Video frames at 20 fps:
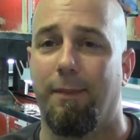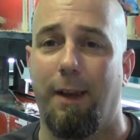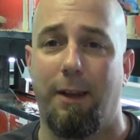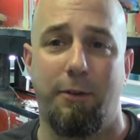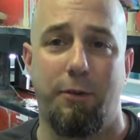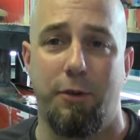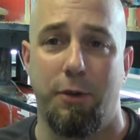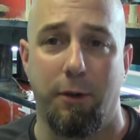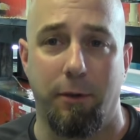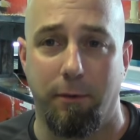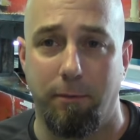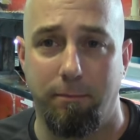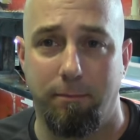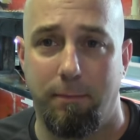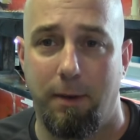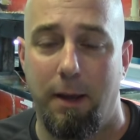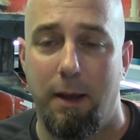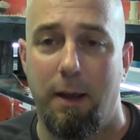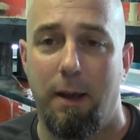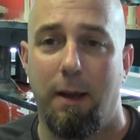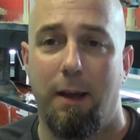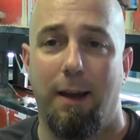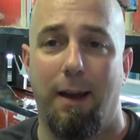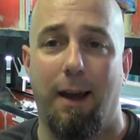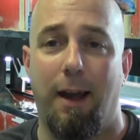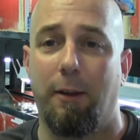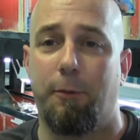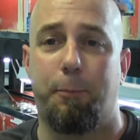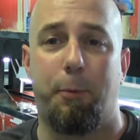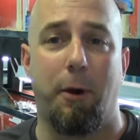It shouldn't.
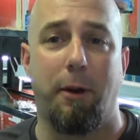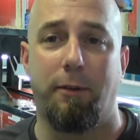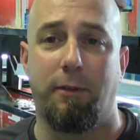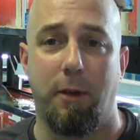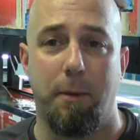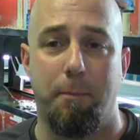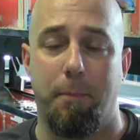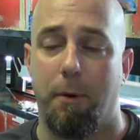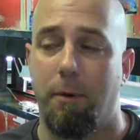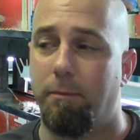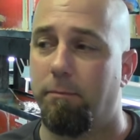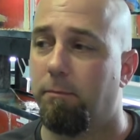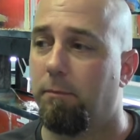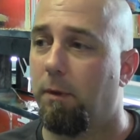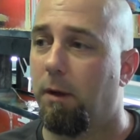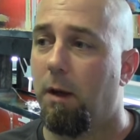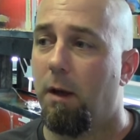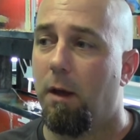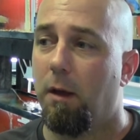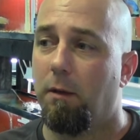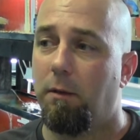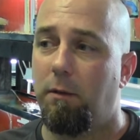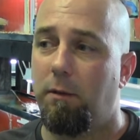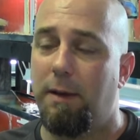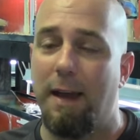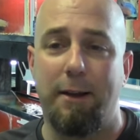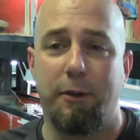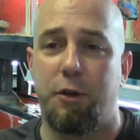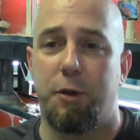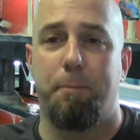It's pretty simple.
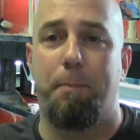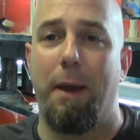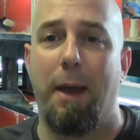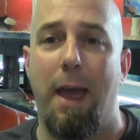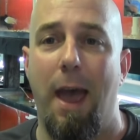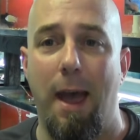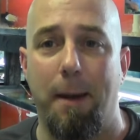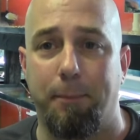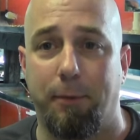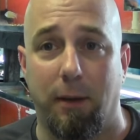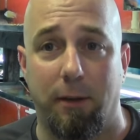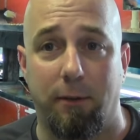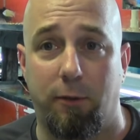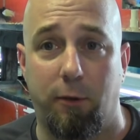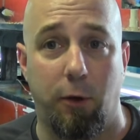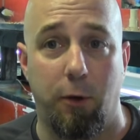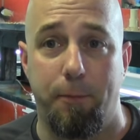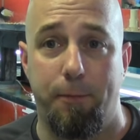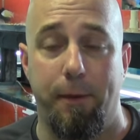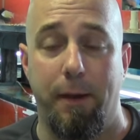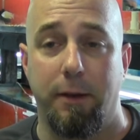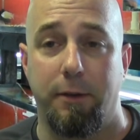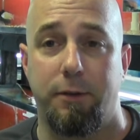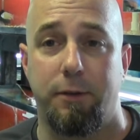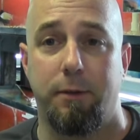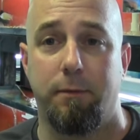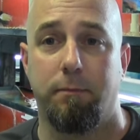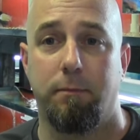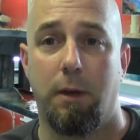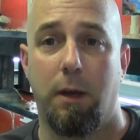Count your big haps as 2
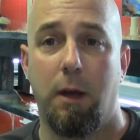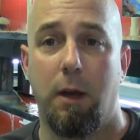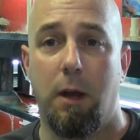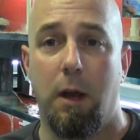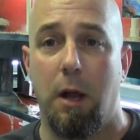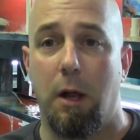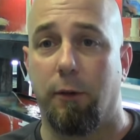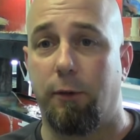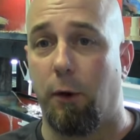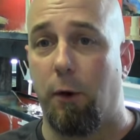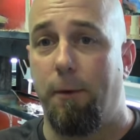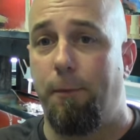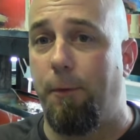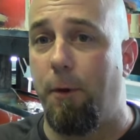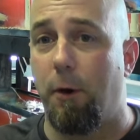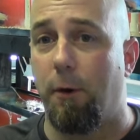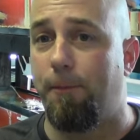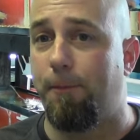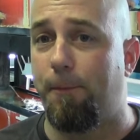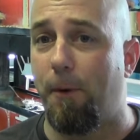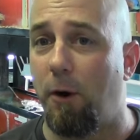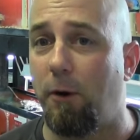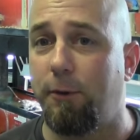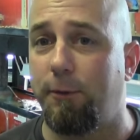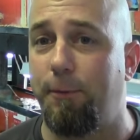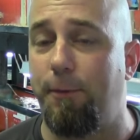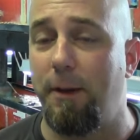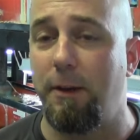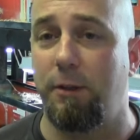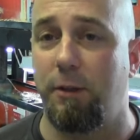fish. So if your
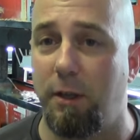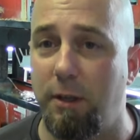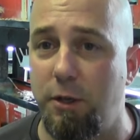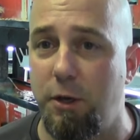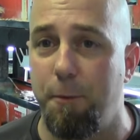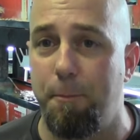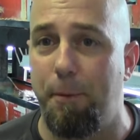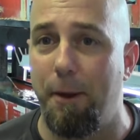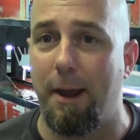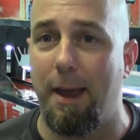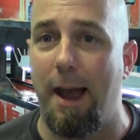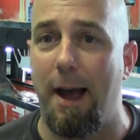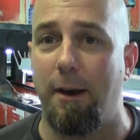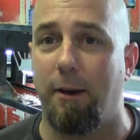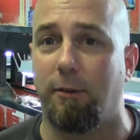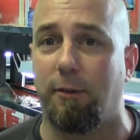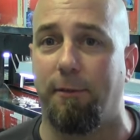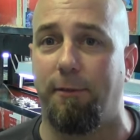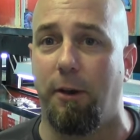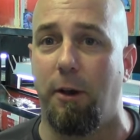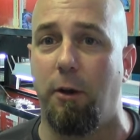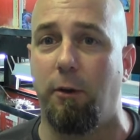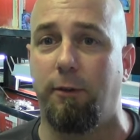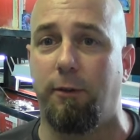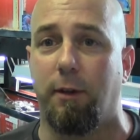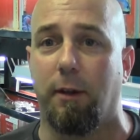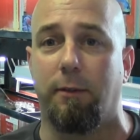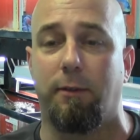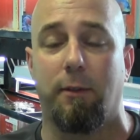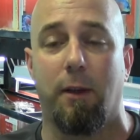first fish that you pick out is a
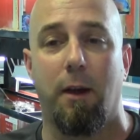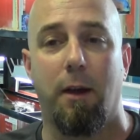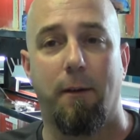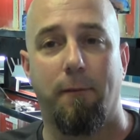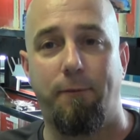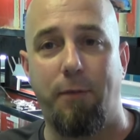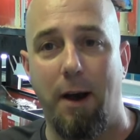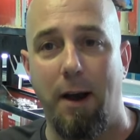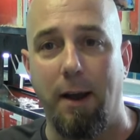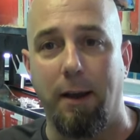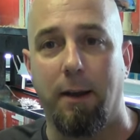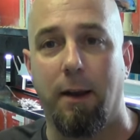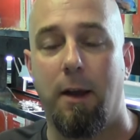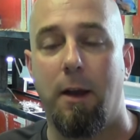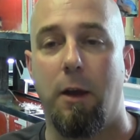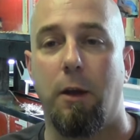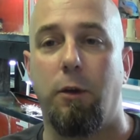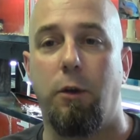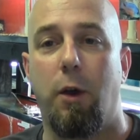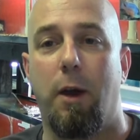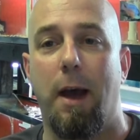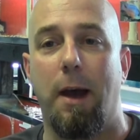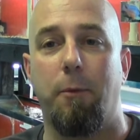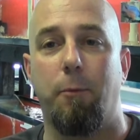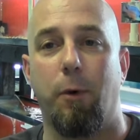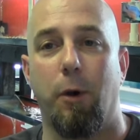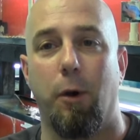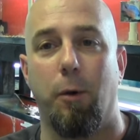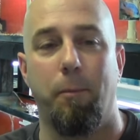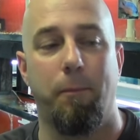venustus, fine. You
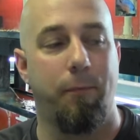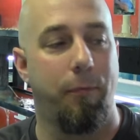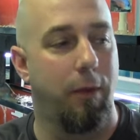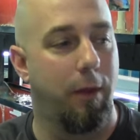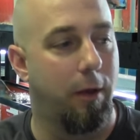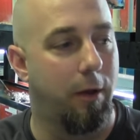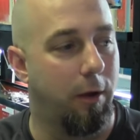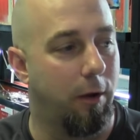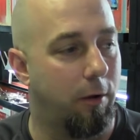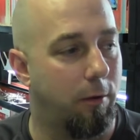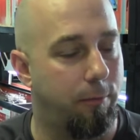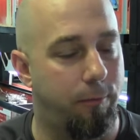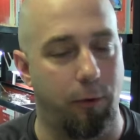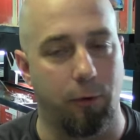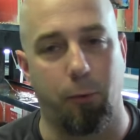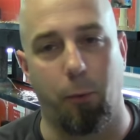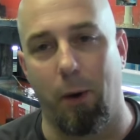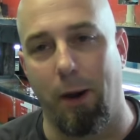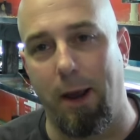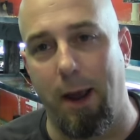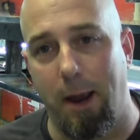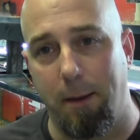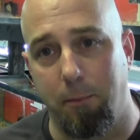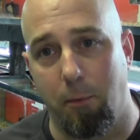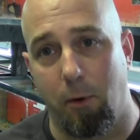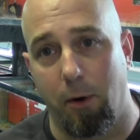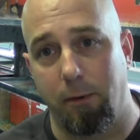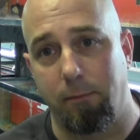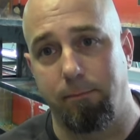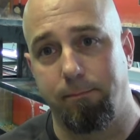got room for 28
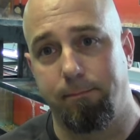more.